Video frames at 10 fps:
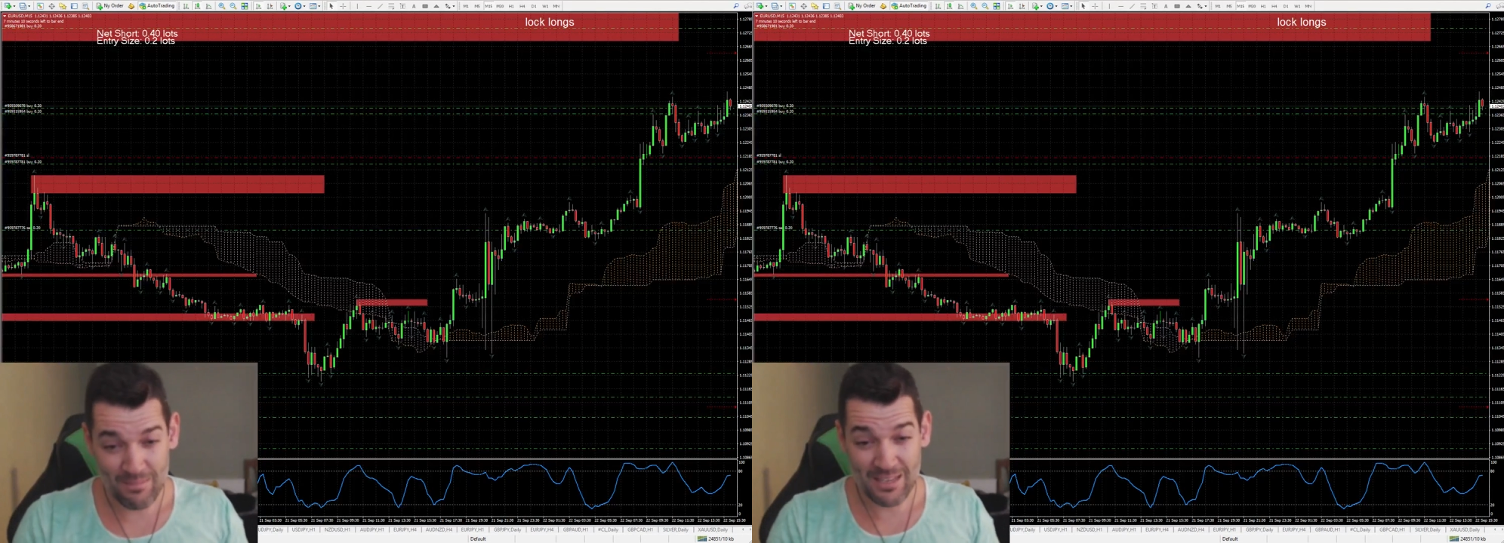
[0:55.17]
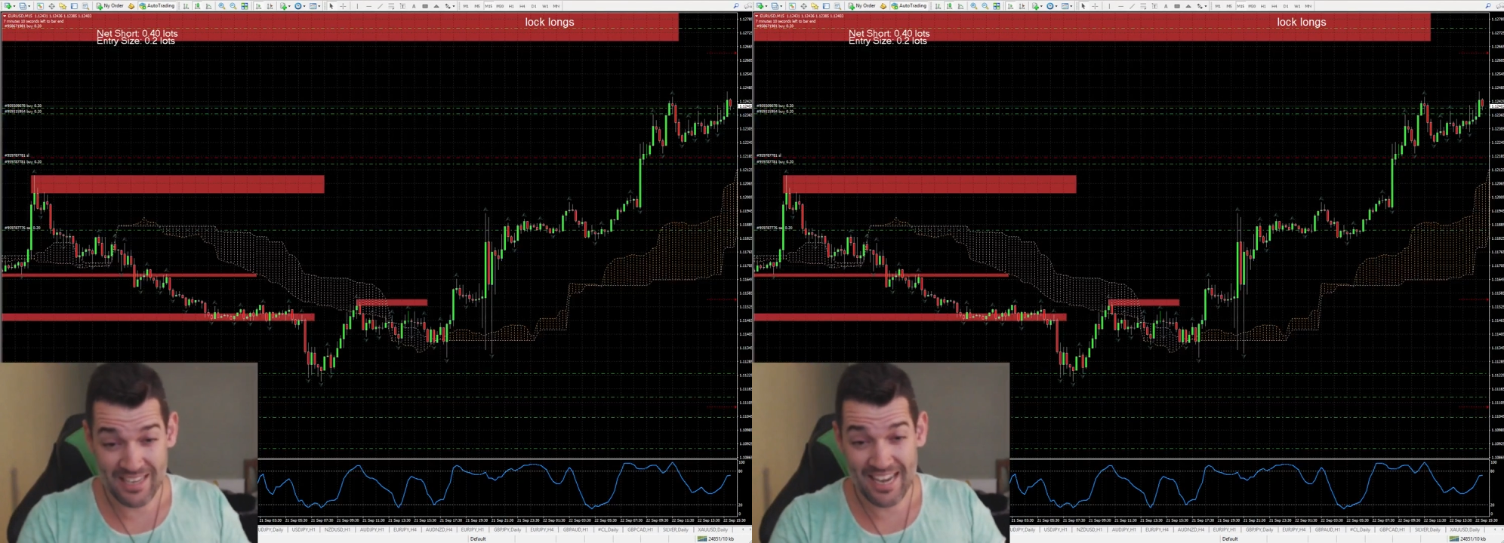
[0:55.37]

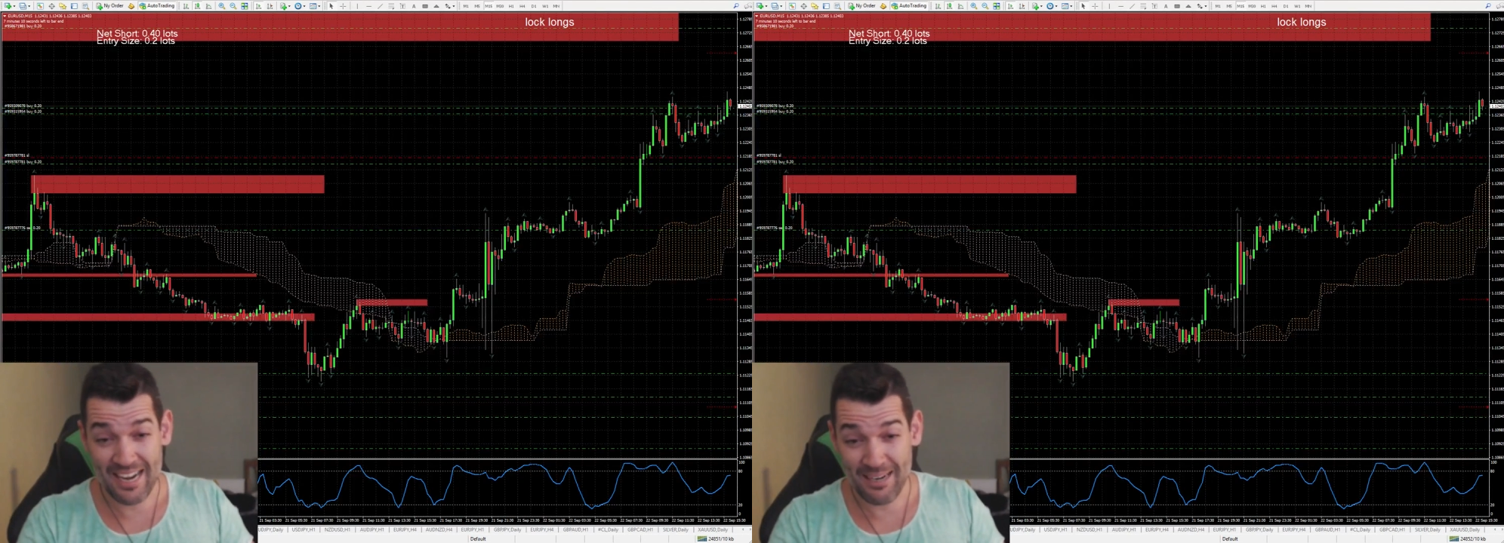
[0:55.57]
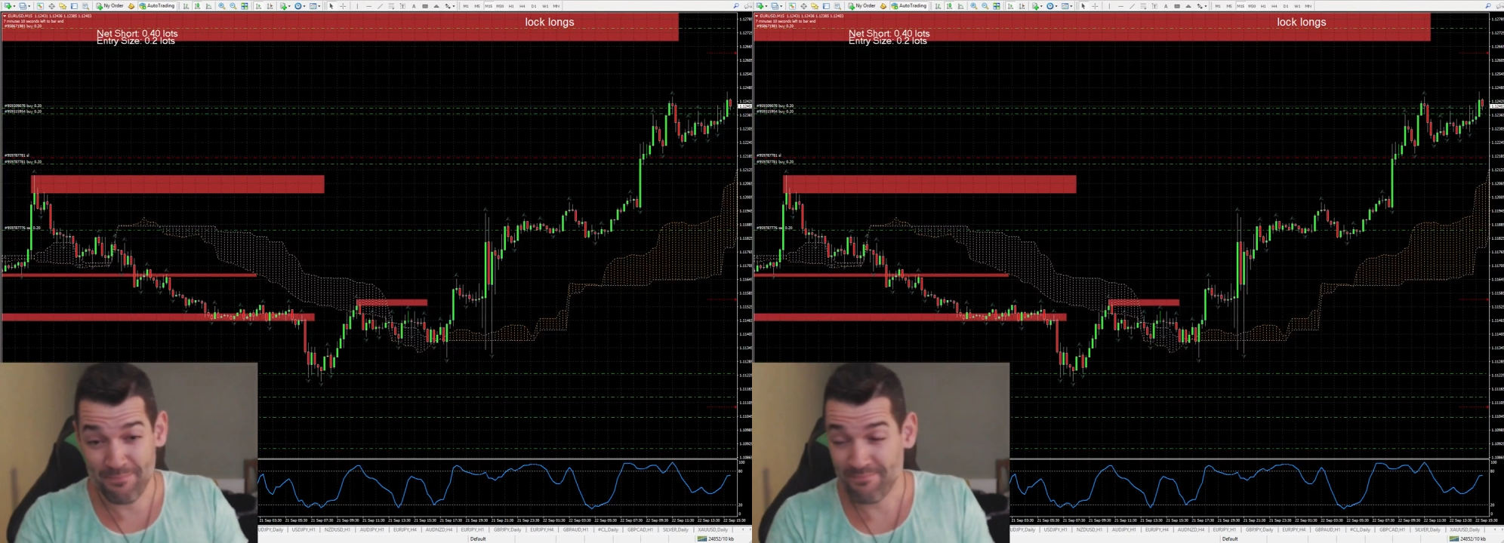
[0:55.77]
Yeah.
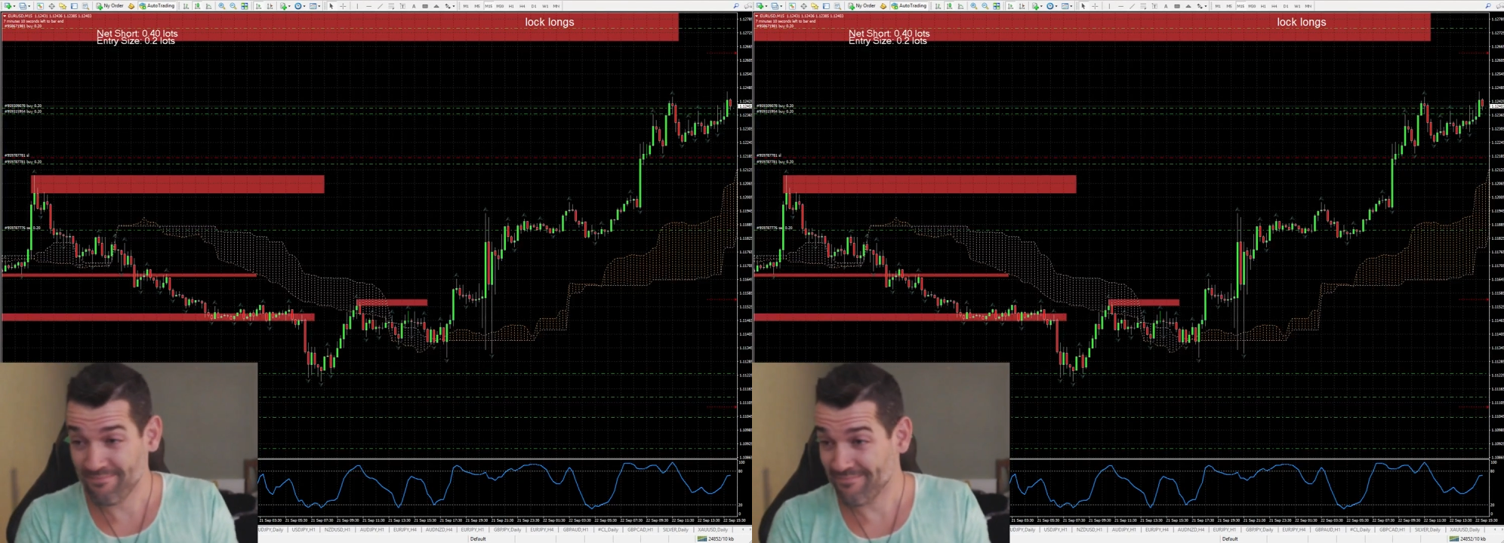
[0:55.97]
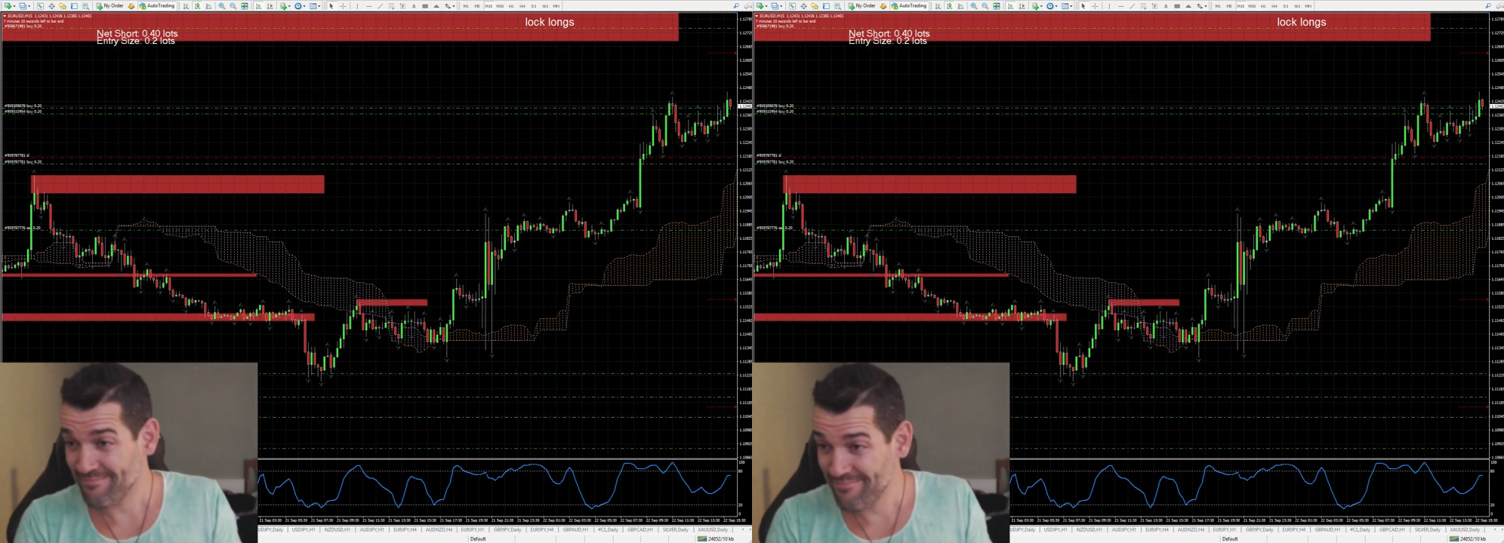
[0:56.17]

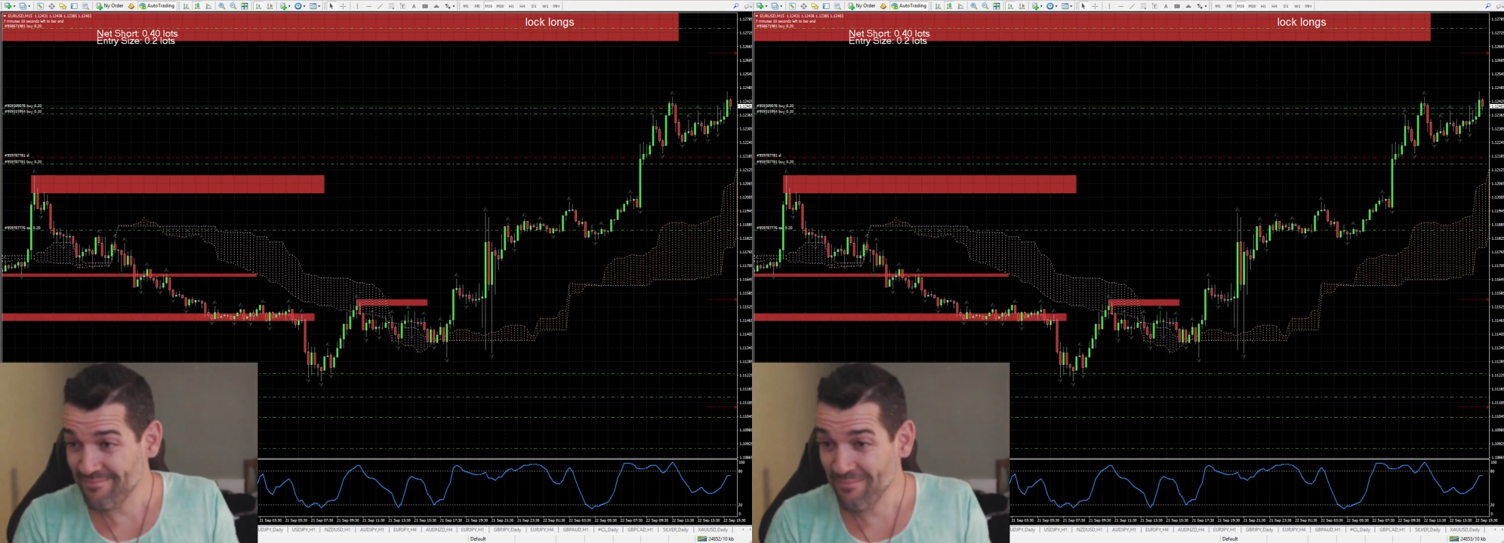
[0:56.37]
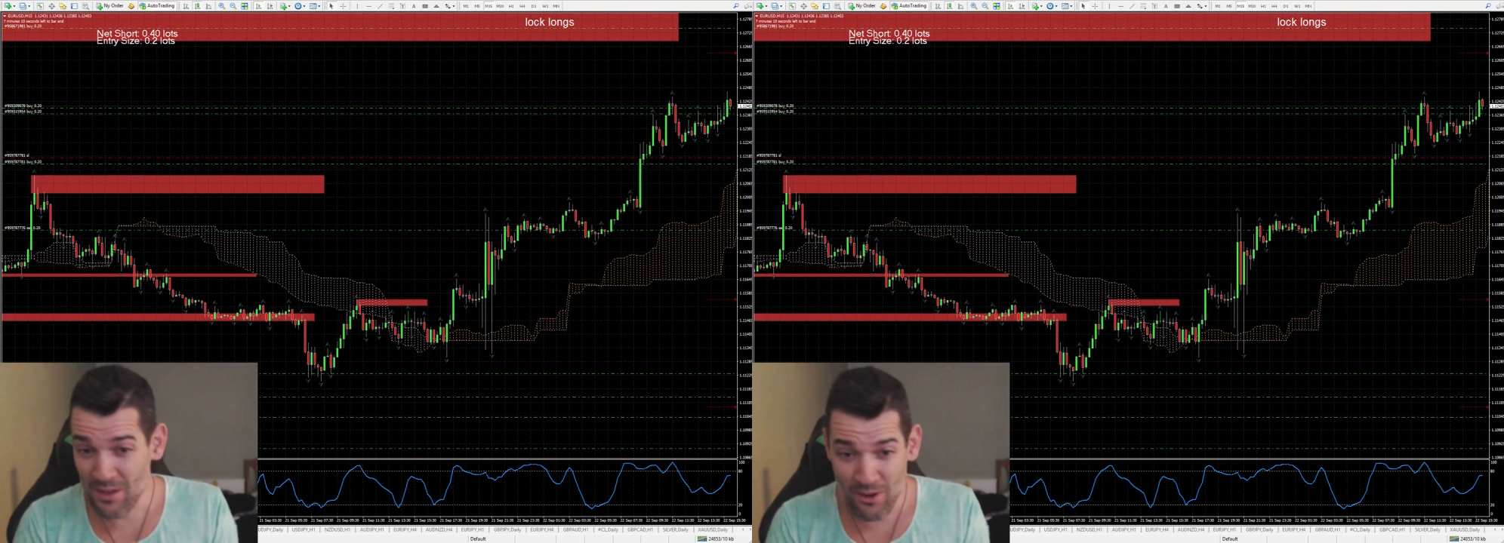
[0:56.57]

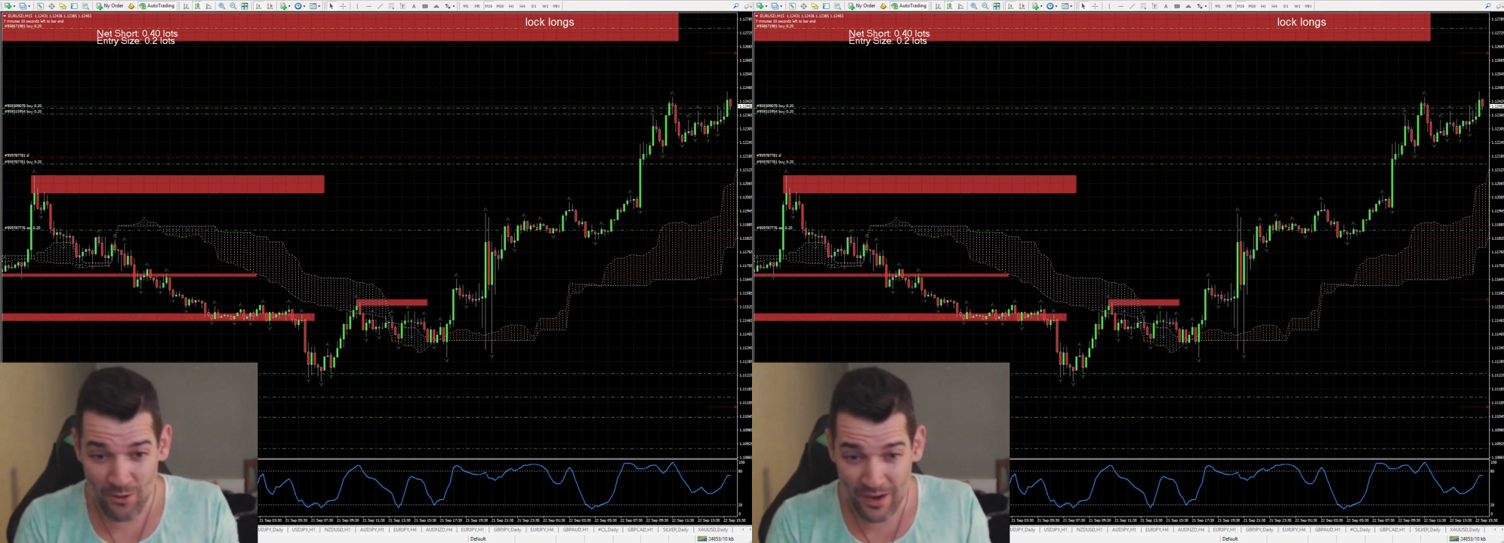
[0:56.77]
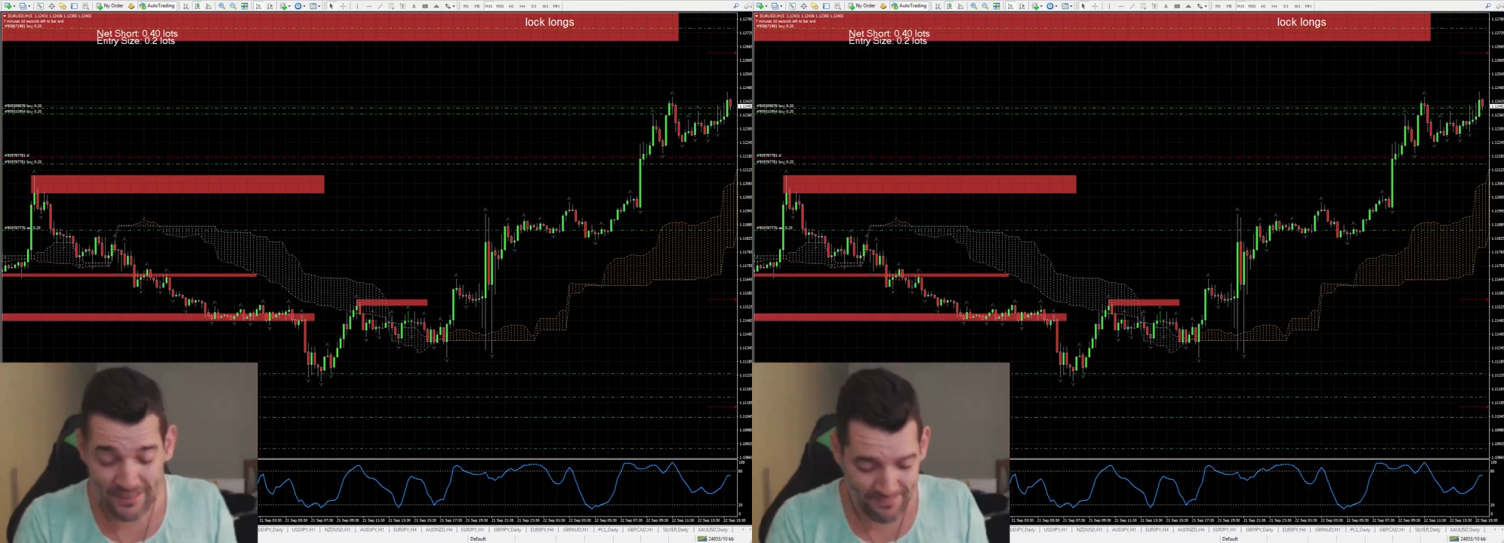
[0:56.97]
Alright.